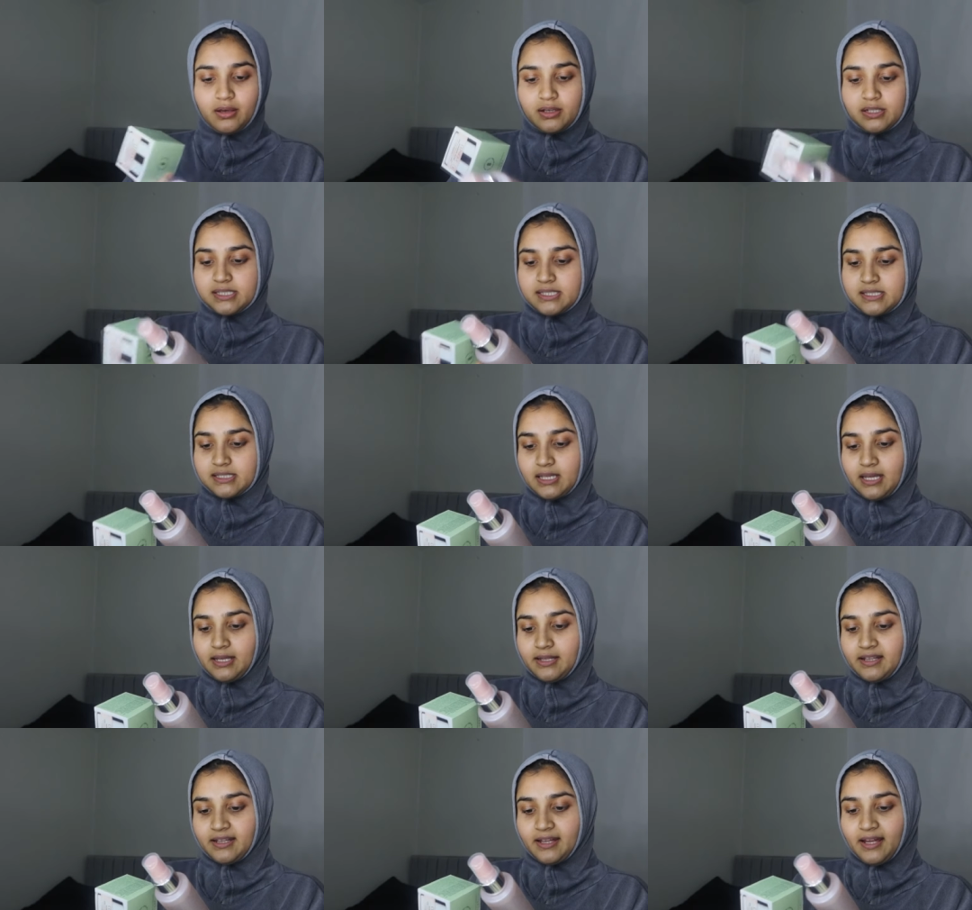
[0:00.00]

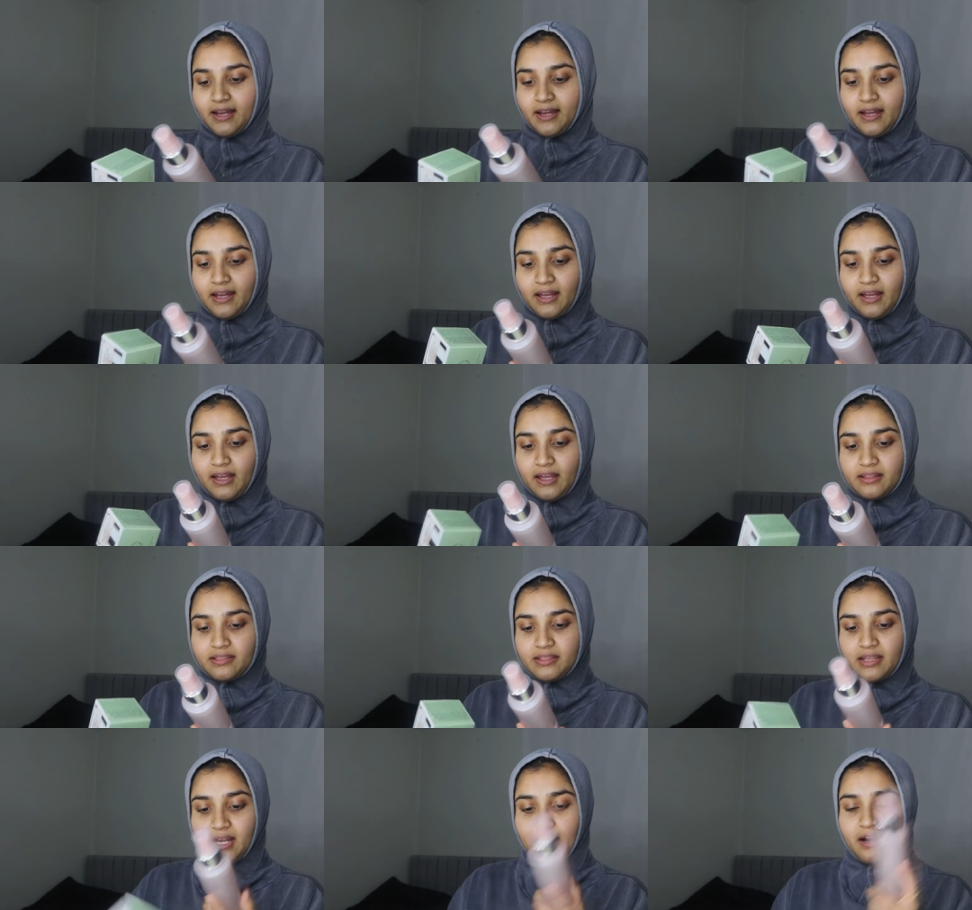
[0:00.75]

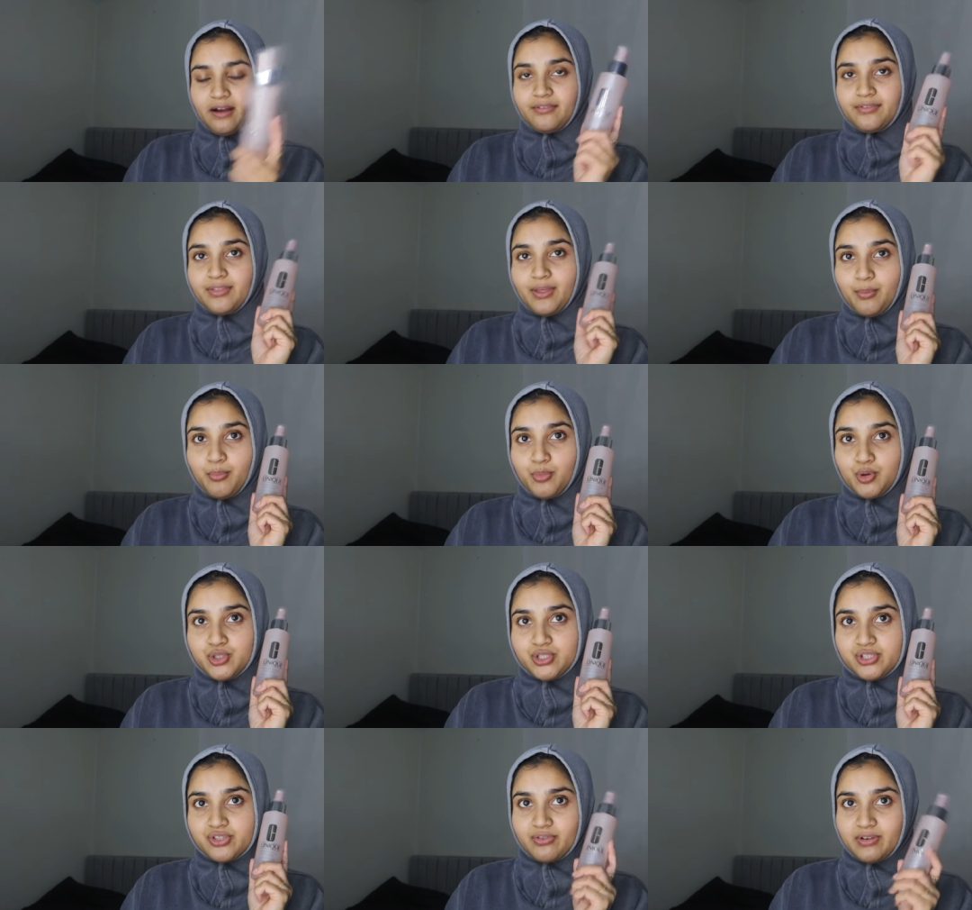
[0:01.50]
skincare. They have their
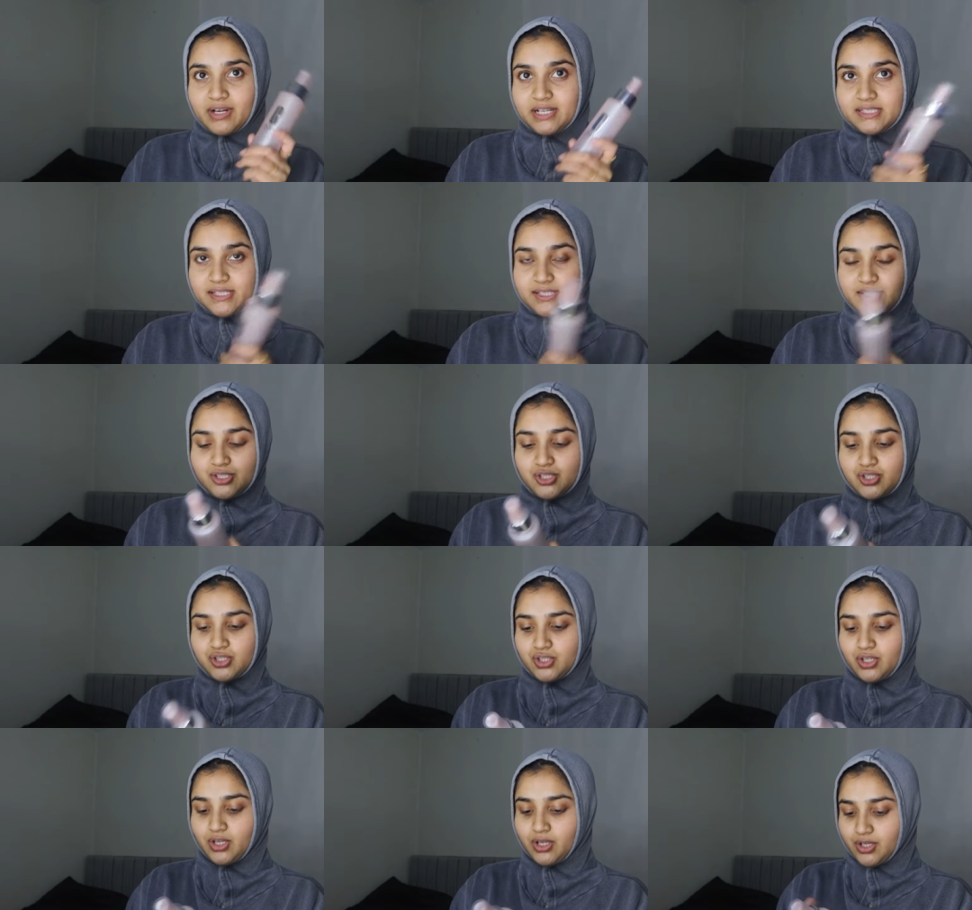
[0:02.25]
moisturizing
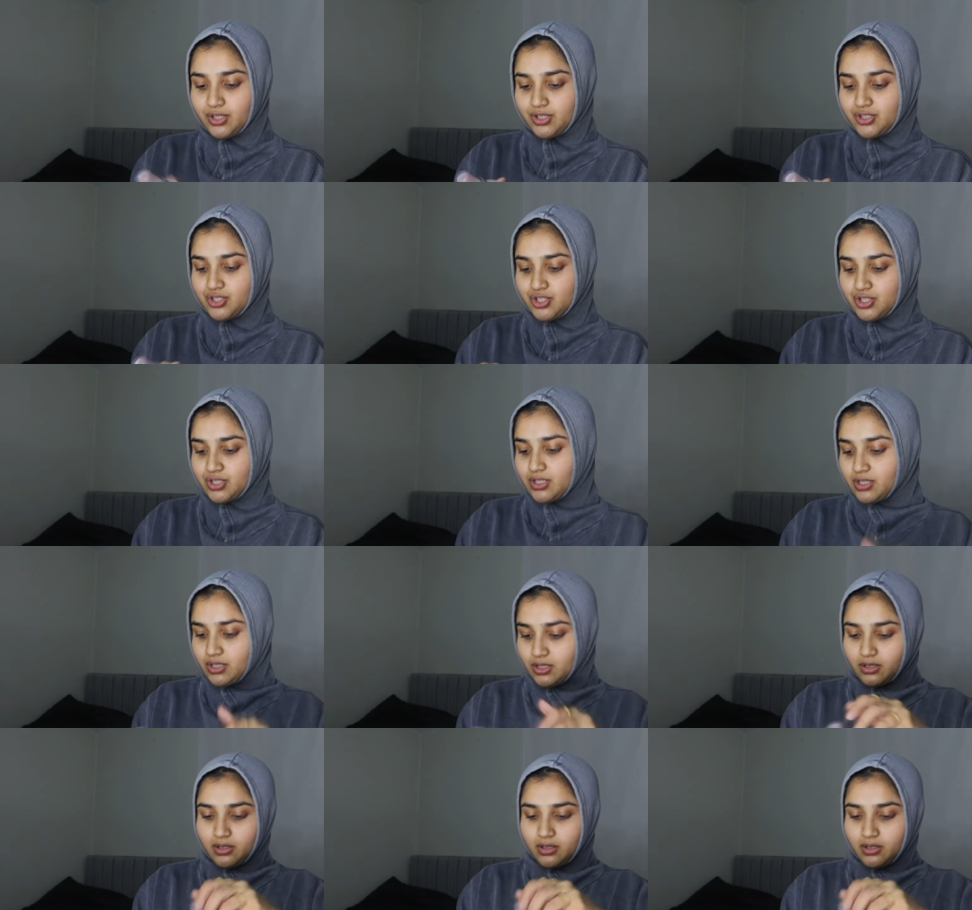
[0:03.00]
surge,